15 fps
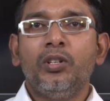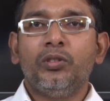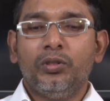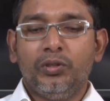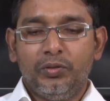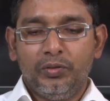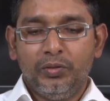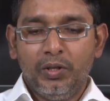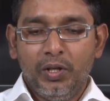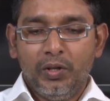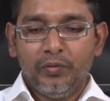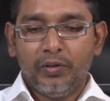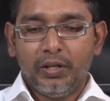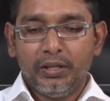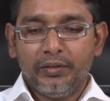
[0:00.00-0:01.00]
So,
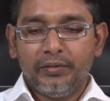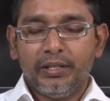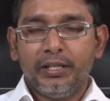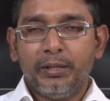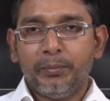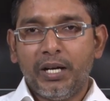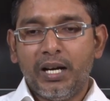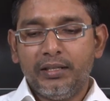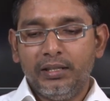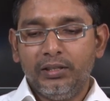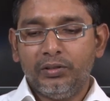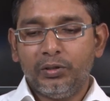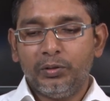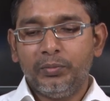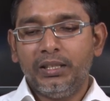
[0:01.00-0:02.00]
whatever the
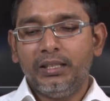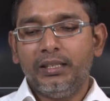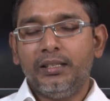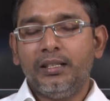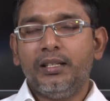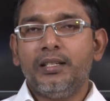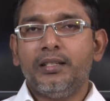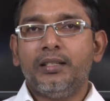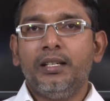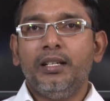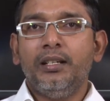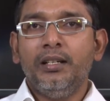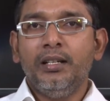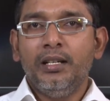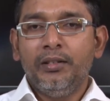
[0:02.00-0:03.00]
passing through material is
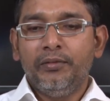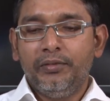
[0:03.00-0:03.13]
there,